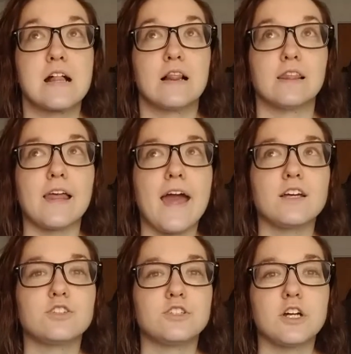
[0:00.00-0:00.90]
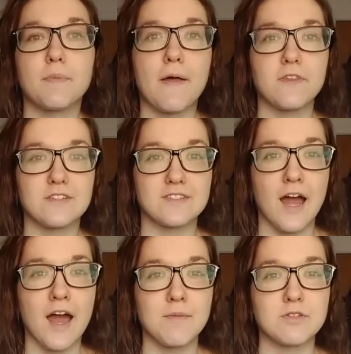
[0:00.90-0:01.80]
last year about this
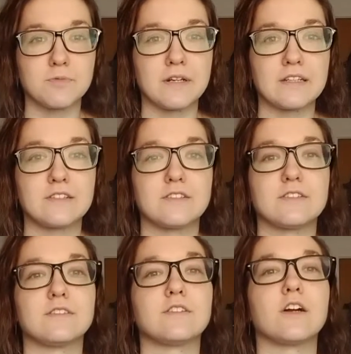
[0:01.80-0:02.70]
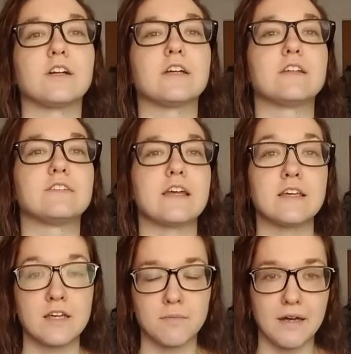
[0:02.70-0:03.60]
time is when I started
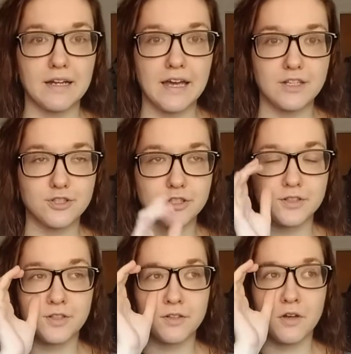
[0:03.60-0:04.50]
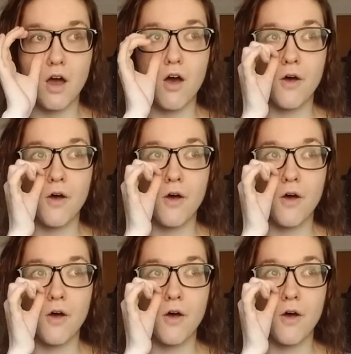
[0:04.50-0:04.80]
taking medication. It